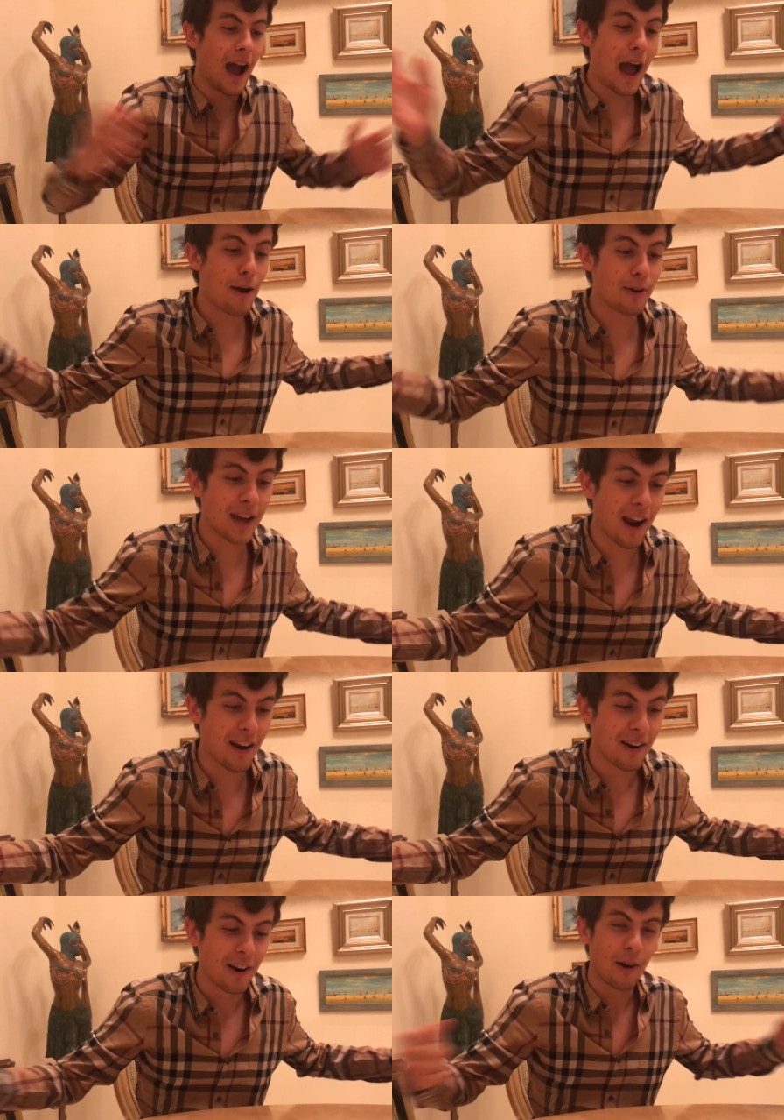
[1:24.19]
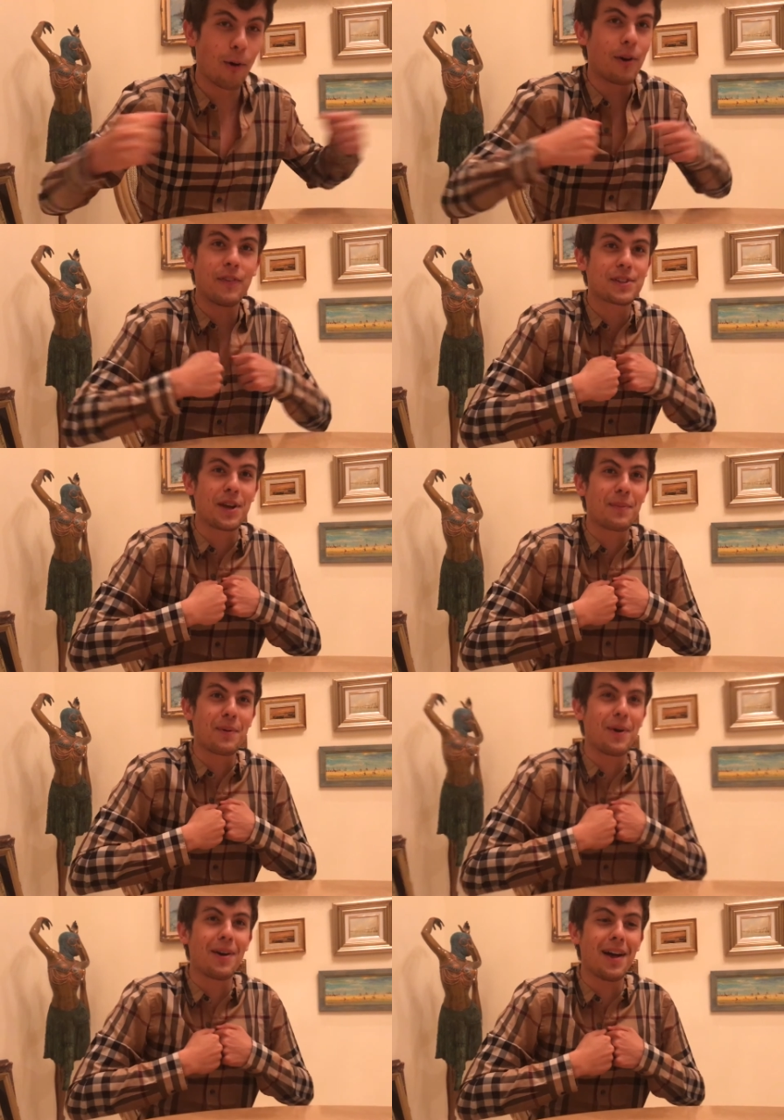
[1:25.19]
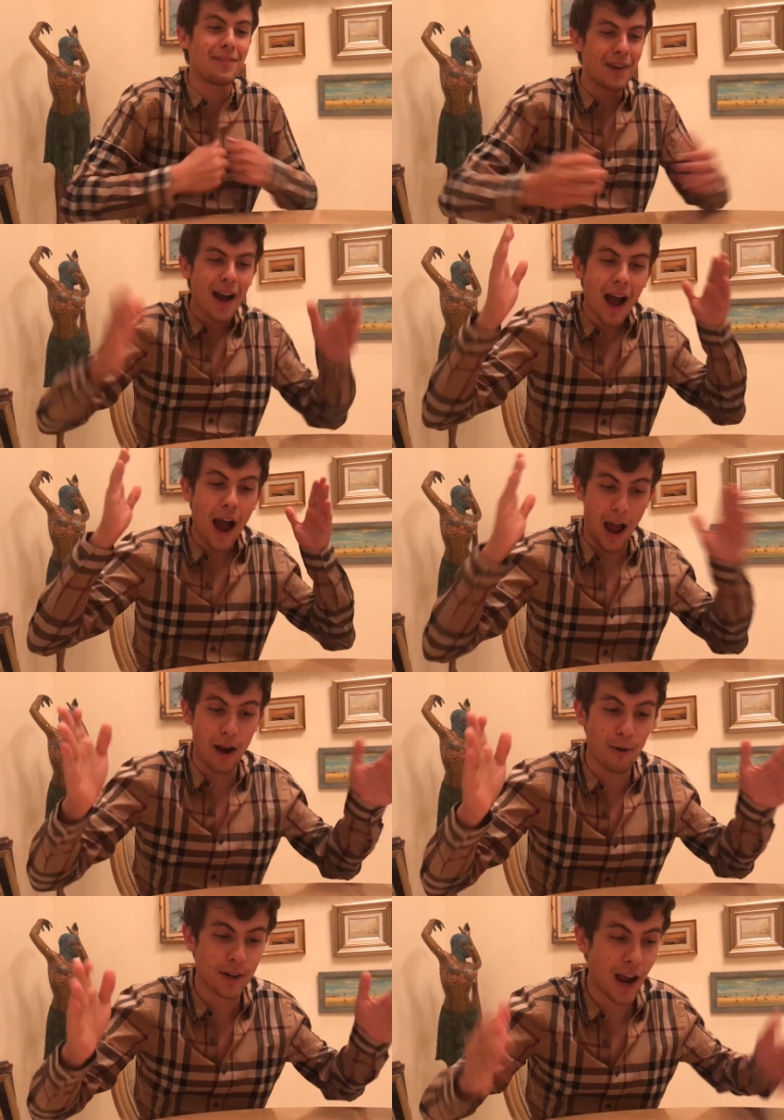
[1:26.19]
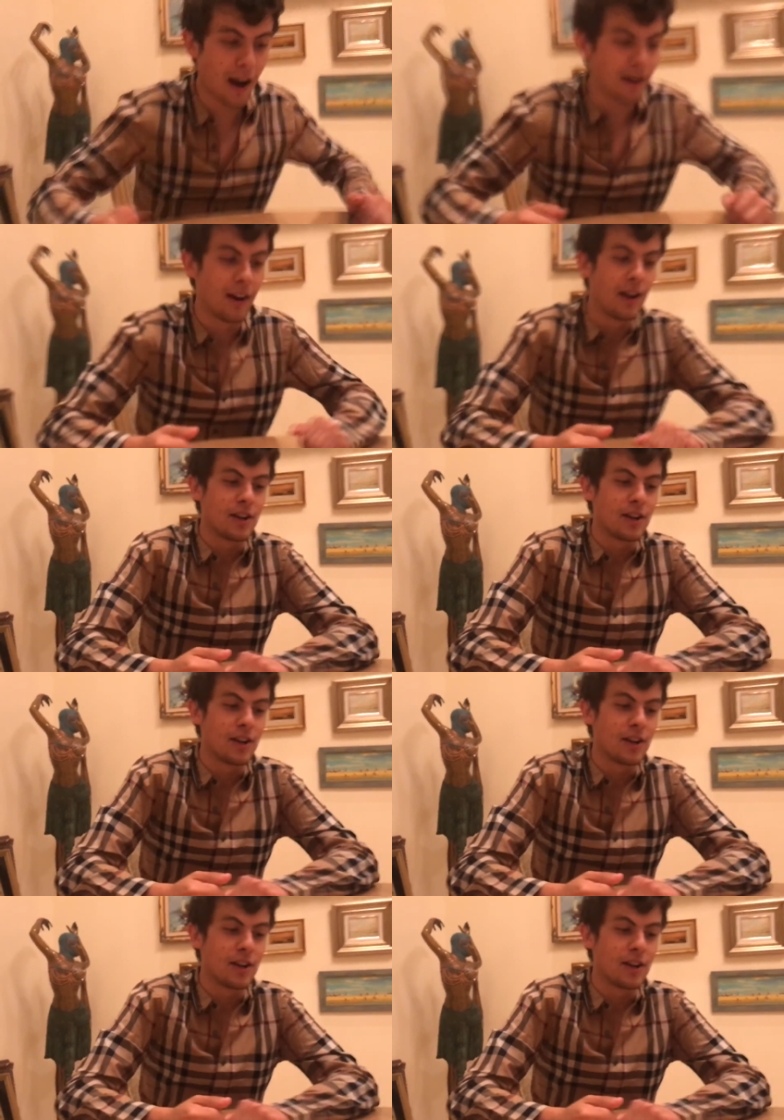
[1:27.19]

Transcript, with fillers: I don't care. Or if it's going to be real love, I don't care.